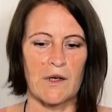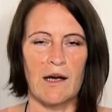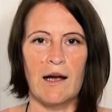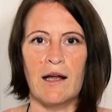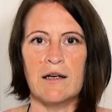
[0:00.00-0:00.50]

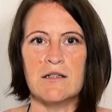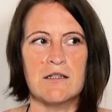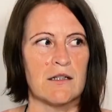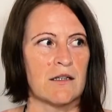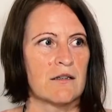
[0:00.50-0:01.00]

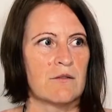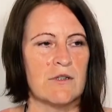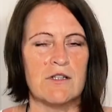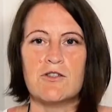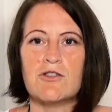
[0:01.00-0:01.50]
and
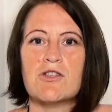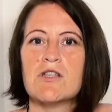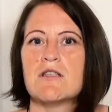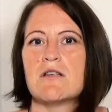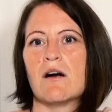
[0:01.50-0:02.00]
we just
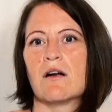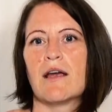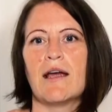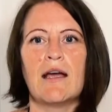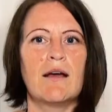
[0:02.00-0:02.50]

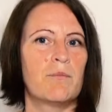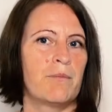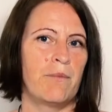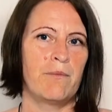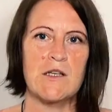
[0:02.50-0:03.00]
suck
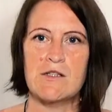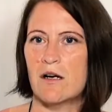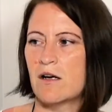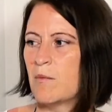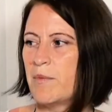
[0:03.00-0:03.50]

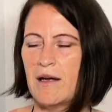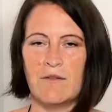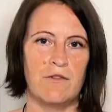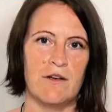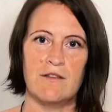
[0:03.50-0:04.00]
up
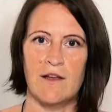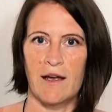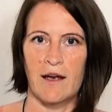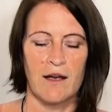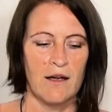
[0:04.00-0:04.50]

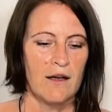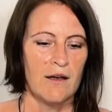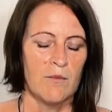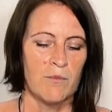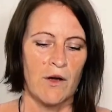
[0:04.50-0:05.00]
everything.
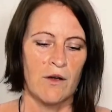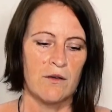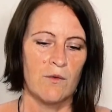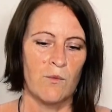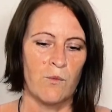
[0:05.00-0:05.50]

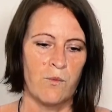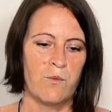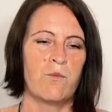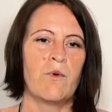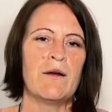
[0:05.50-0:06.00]
But
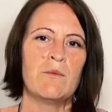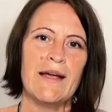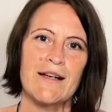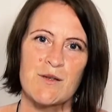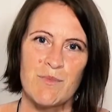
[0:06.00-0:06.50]
when
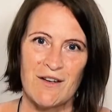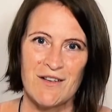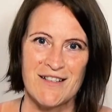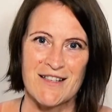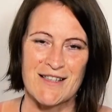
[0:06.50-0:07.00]
we
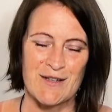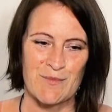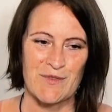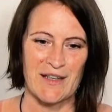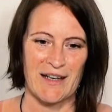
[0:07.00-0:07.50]
experience
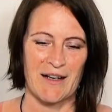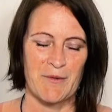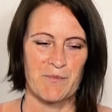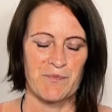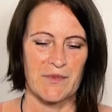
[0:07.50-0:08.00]
something,
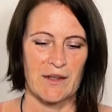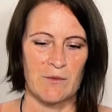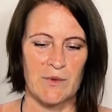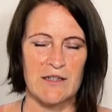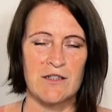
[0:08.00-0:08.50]

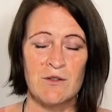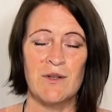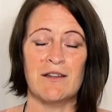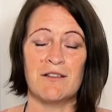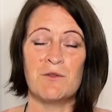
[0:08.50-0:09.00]
we do
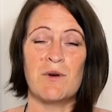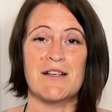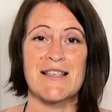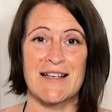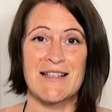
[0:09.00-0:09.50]
it through
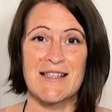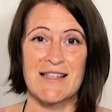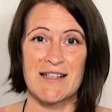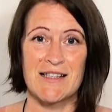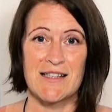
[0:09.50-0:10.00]
our
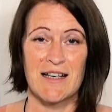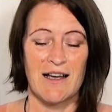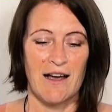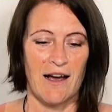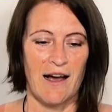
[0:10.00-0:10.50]
senses.
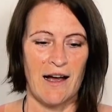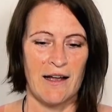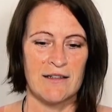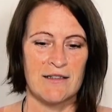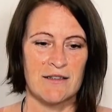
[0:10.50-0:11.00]

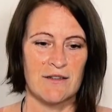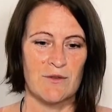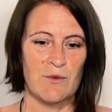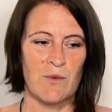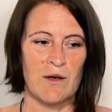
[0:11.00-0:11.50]
And
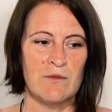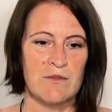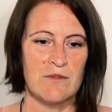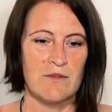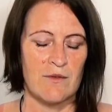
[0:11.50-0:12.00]
when